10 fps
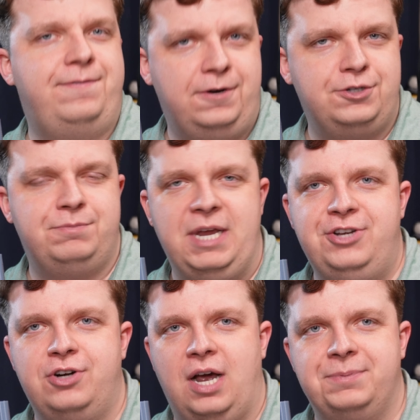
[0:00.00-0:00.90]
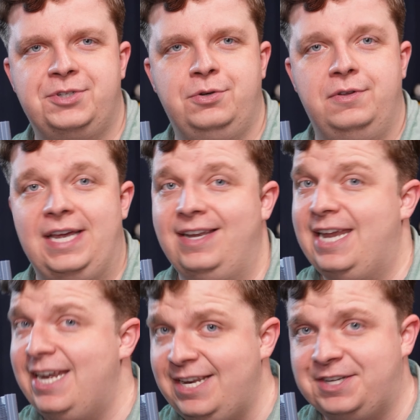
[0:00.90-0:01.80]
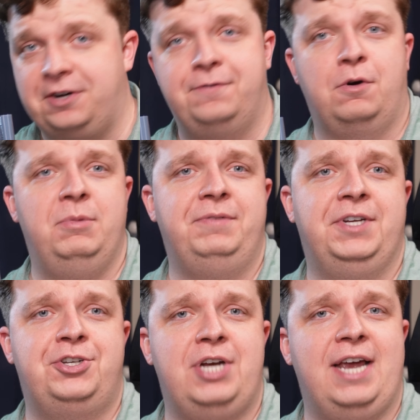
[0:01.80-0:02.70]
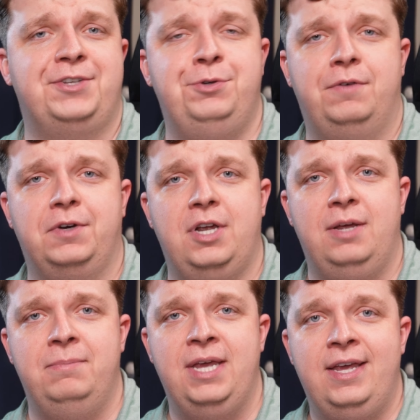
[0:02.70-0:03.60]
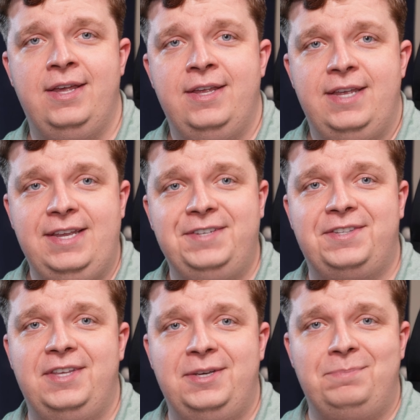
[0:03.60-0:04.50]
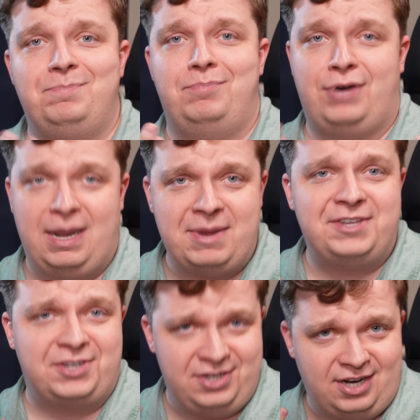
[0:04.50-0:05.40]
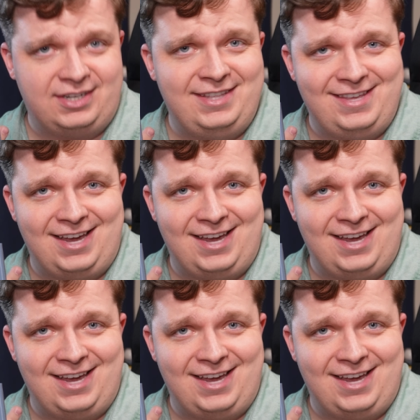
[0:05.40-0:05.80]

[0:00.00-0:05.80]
first major obstacle that any terraforming venture has to overcome is the primates conducting the